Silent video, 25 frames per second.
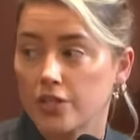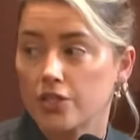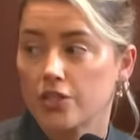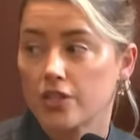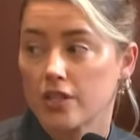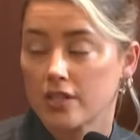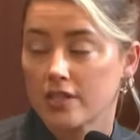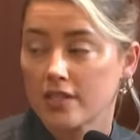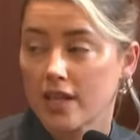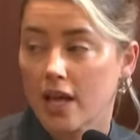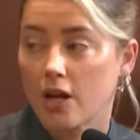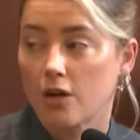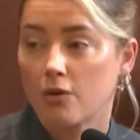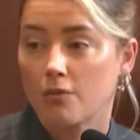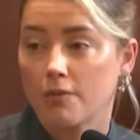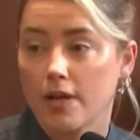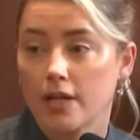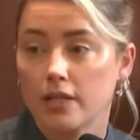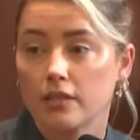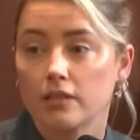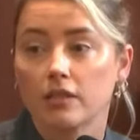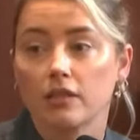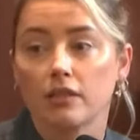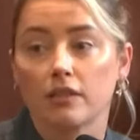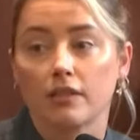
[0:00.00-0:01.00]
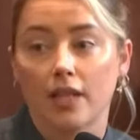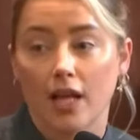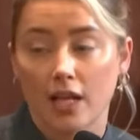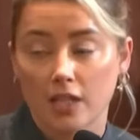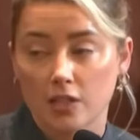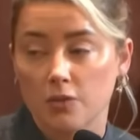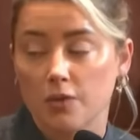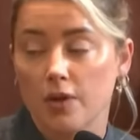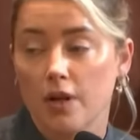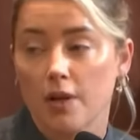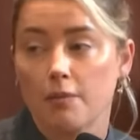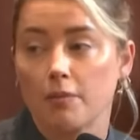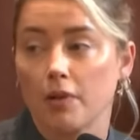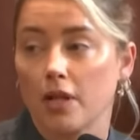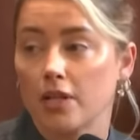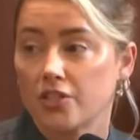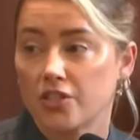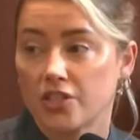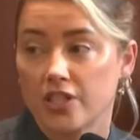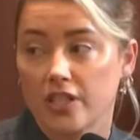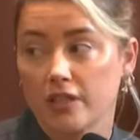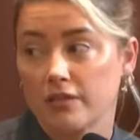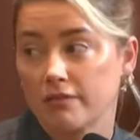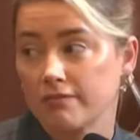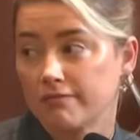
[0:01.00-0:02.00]
reached the settlement. That's when I
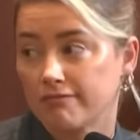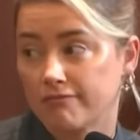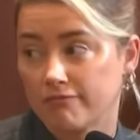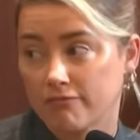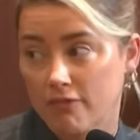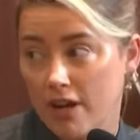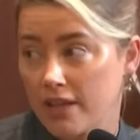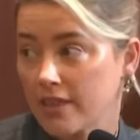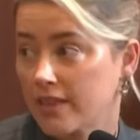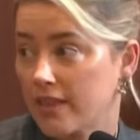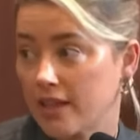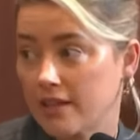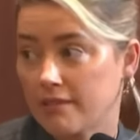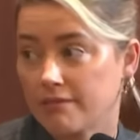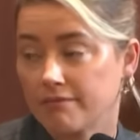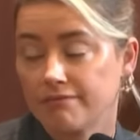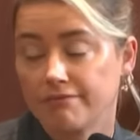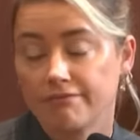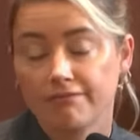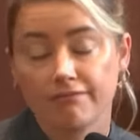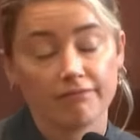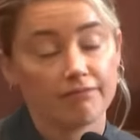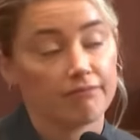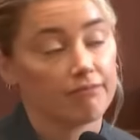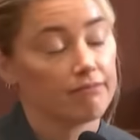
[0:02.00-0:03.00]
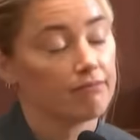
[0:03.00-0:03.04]
pledged it, right then.